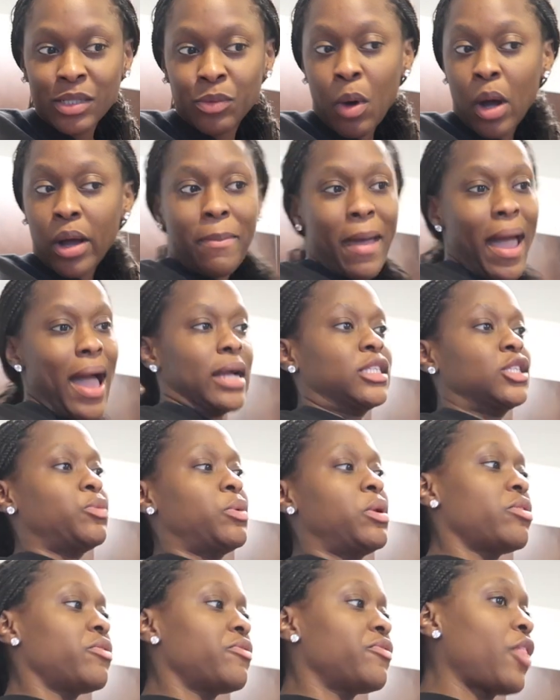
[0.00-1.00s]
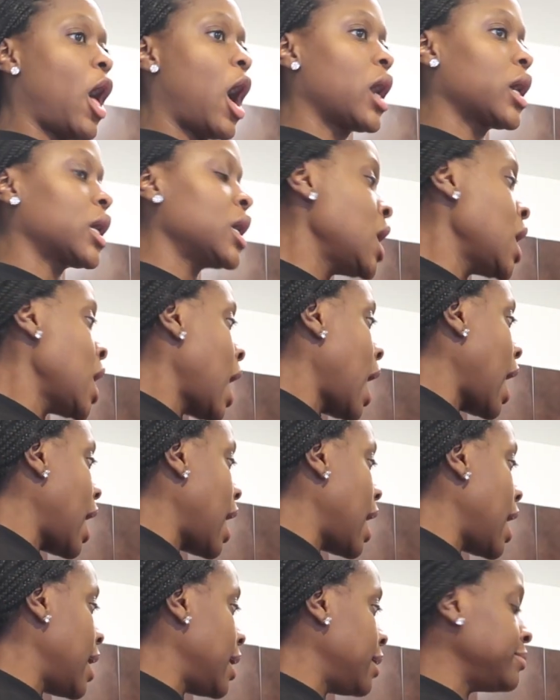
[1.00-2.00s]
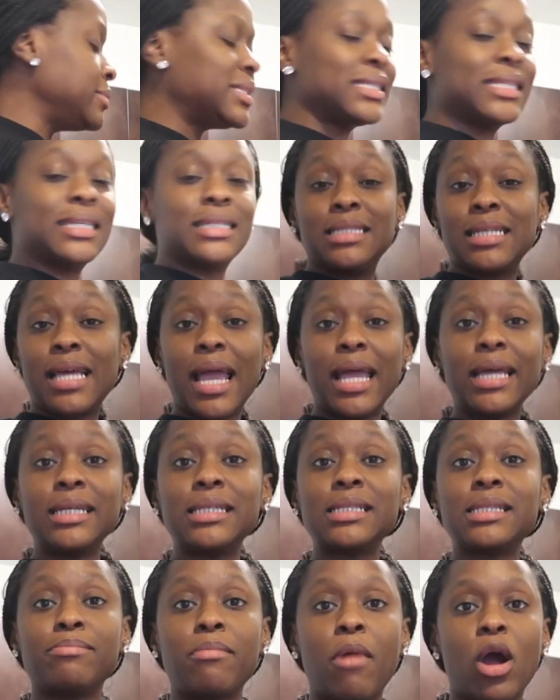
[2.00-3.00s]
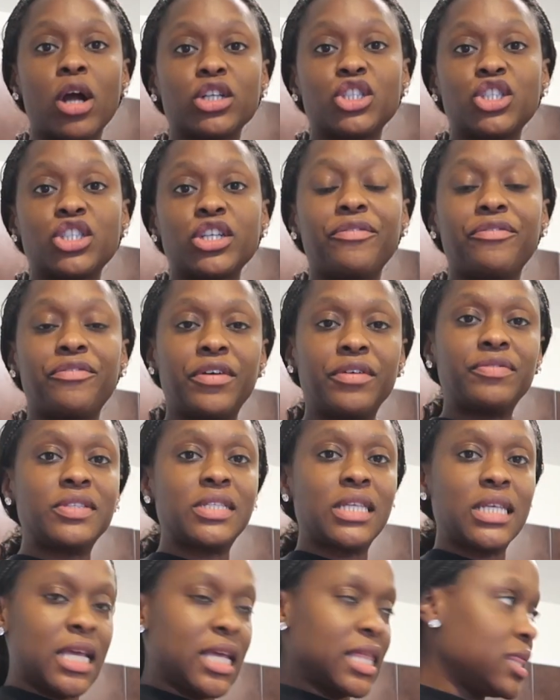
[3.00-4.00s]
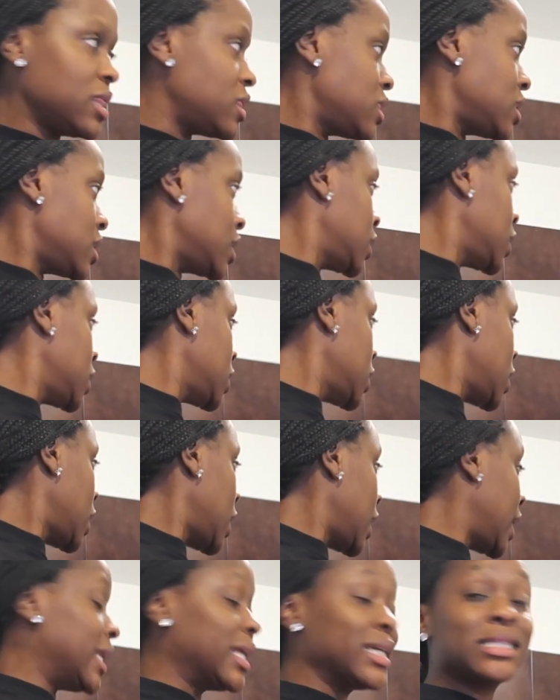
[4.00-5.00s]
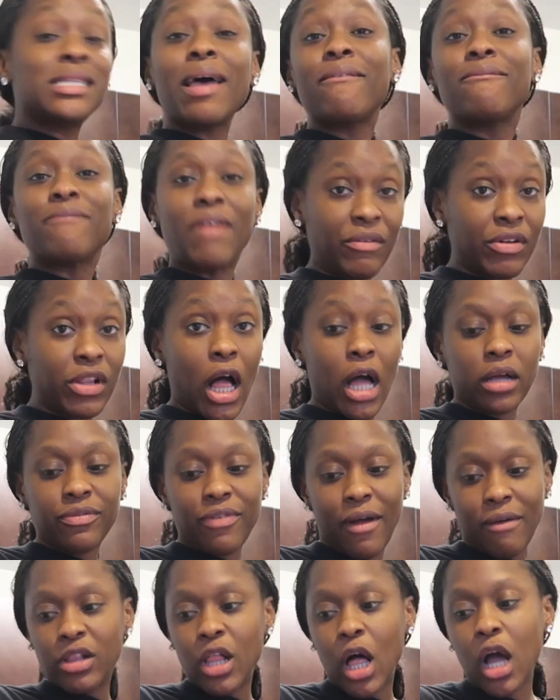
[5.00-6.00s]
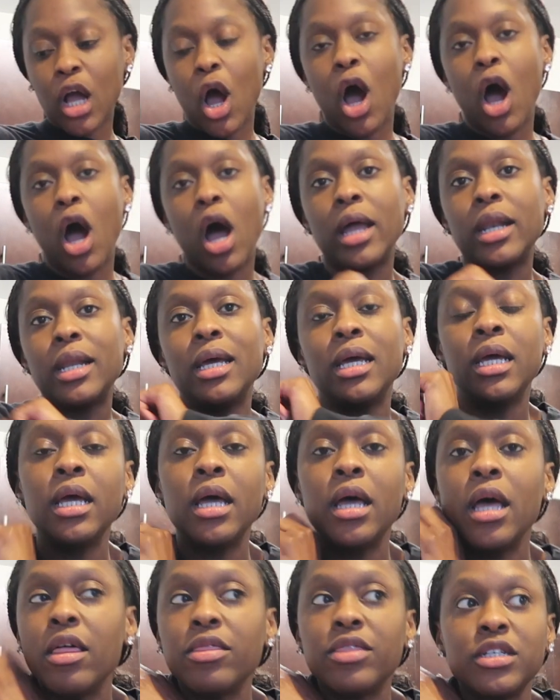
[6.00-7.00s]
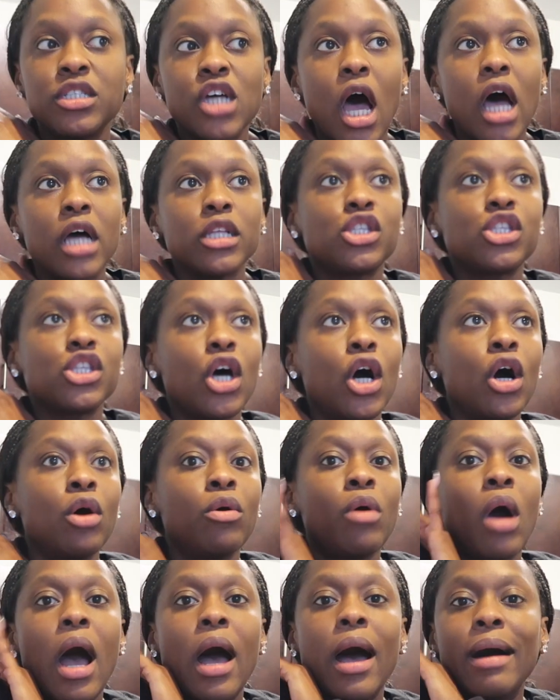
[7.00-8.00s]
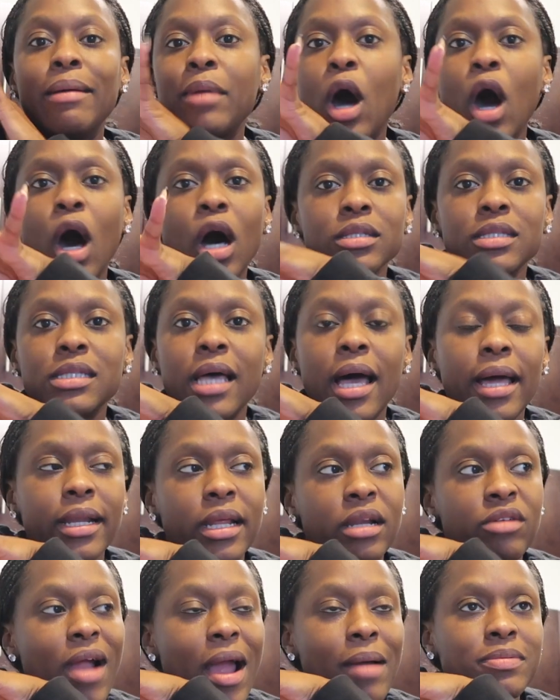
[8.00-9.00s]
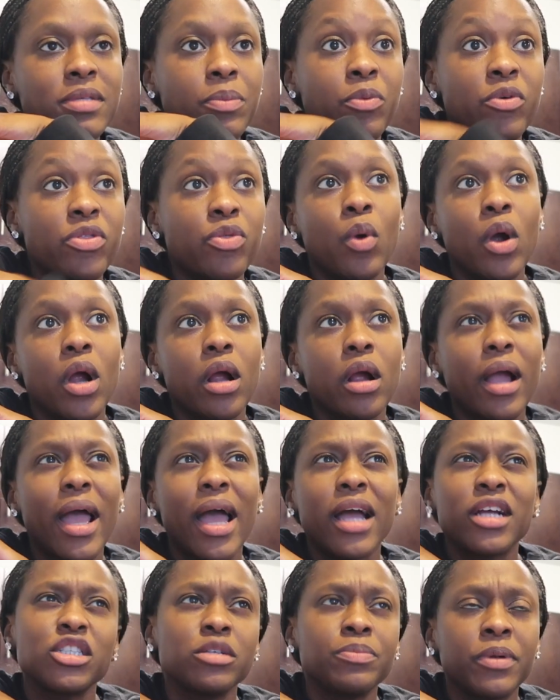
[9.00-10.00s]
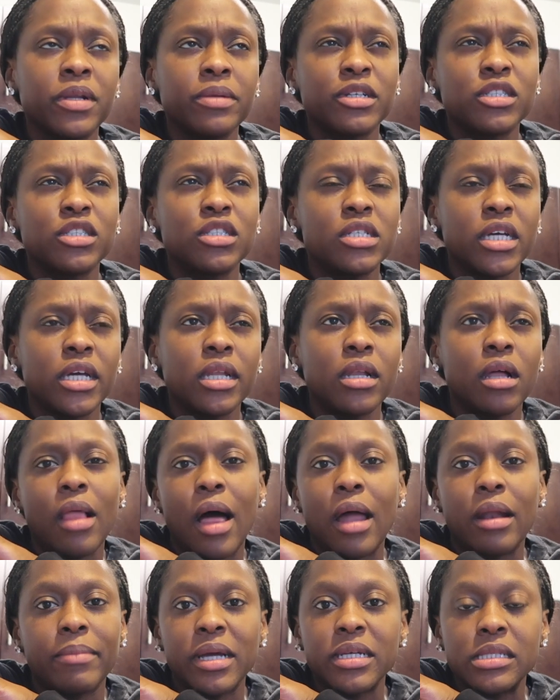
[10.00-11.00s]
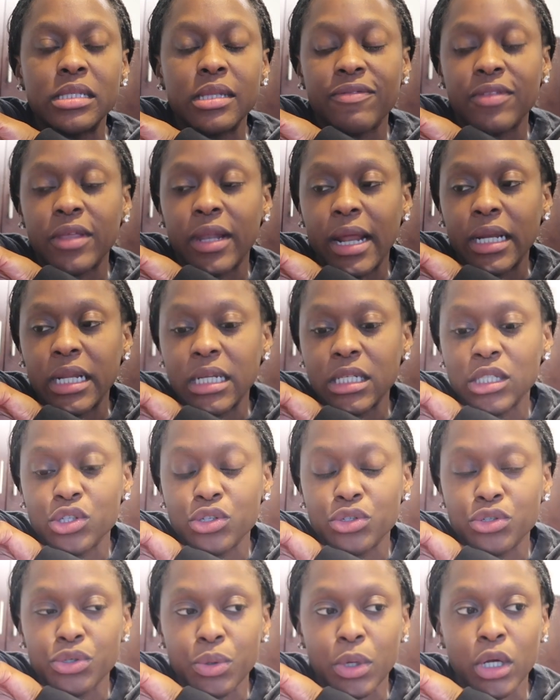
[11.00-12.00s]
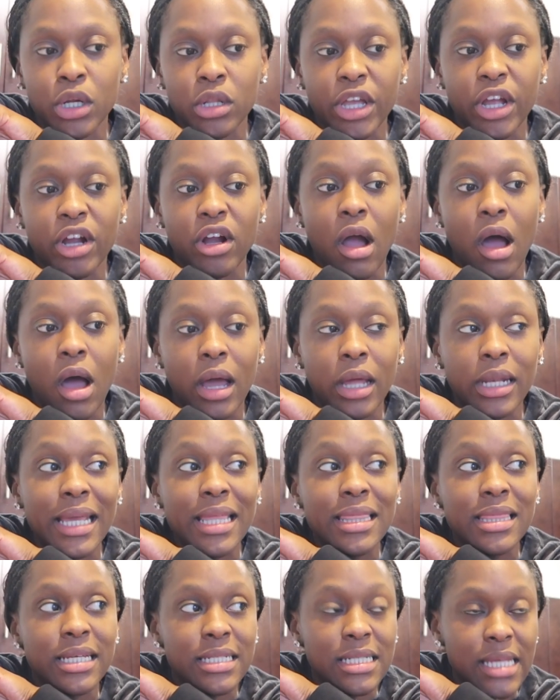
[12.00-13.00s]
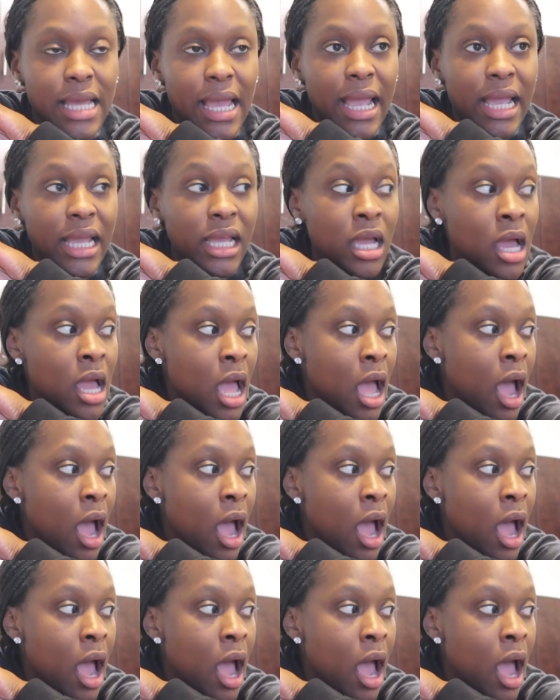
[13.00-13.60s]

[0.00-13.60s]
welcome back to another vlog um, today is March 15th it is five o'clock, five o'clock on the dot. So um, all done and wrapped up with work. I actually pretty much did a lot of my stuff that I needed to do earlier on in the day.